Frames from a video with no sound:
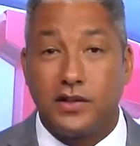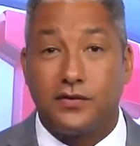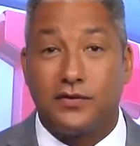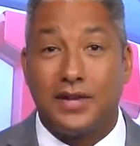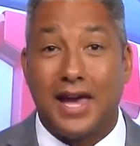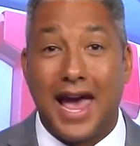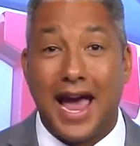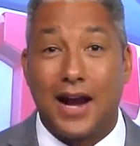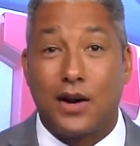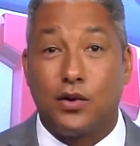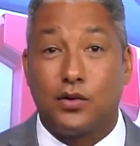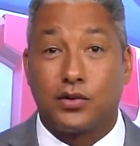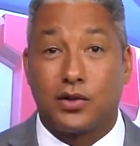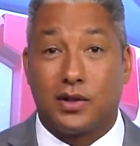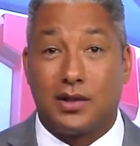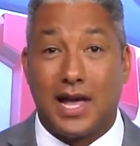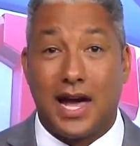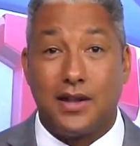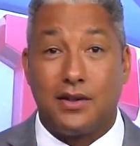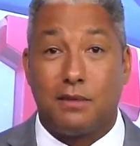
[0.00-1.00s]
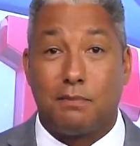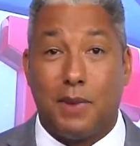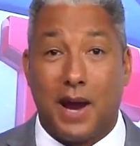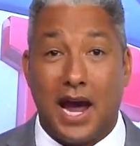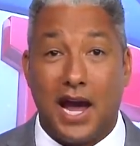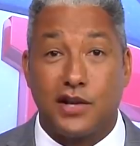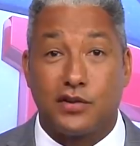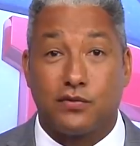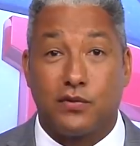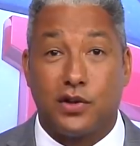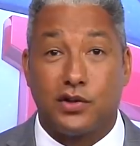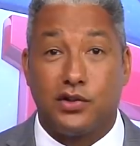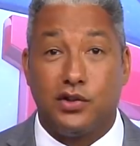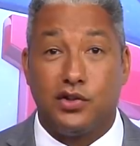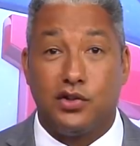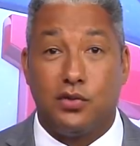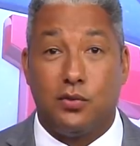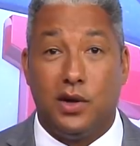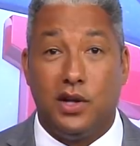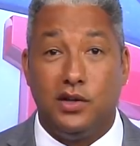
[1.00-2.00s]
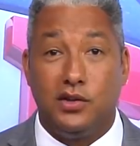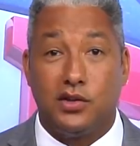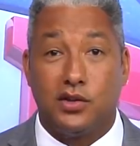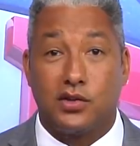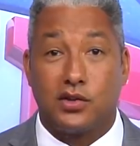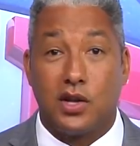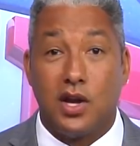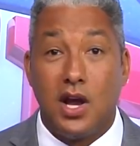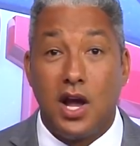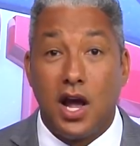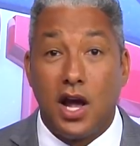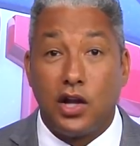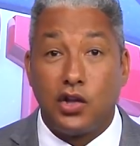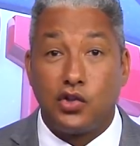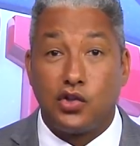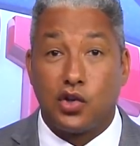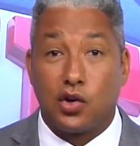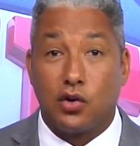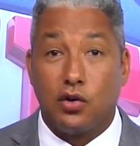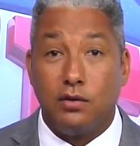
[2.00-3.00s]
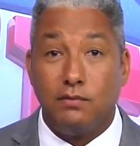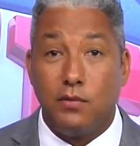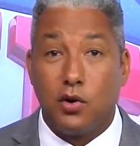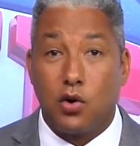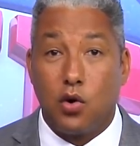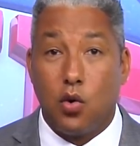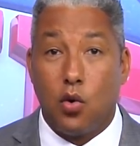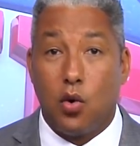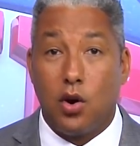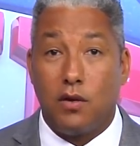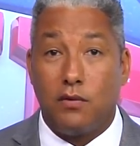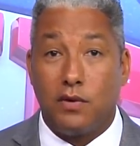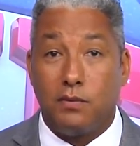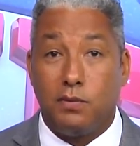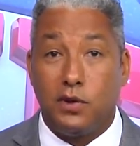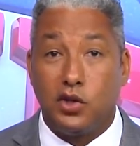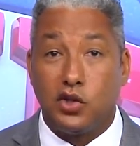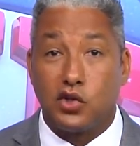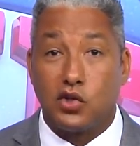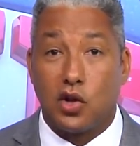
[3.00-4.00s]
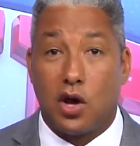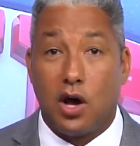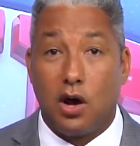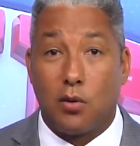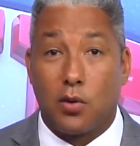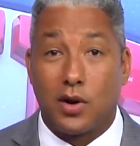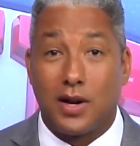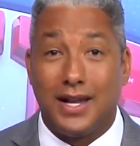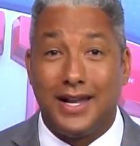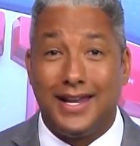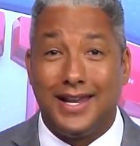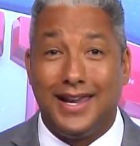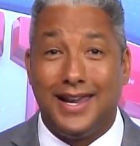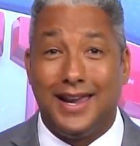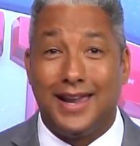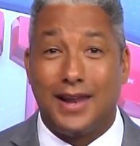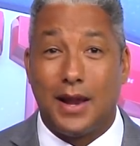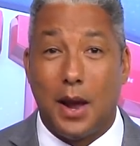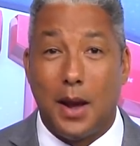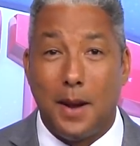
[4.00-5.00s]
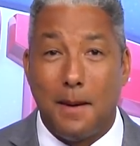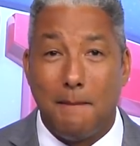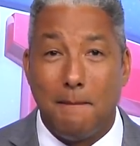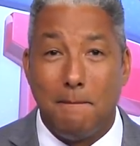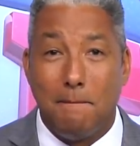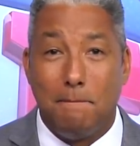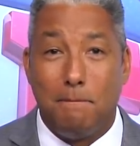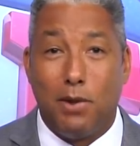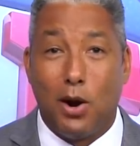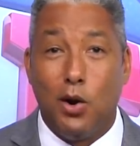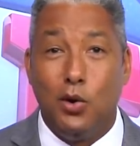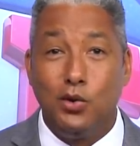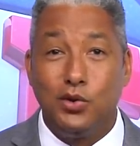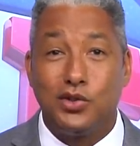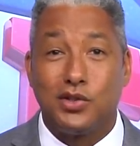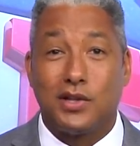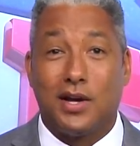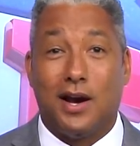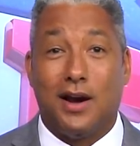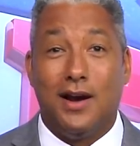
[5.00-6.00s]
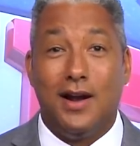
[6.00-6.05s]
tackles in a lot of their pass rush situations. Gerald McCoy would be stalwart. And again, Bosa,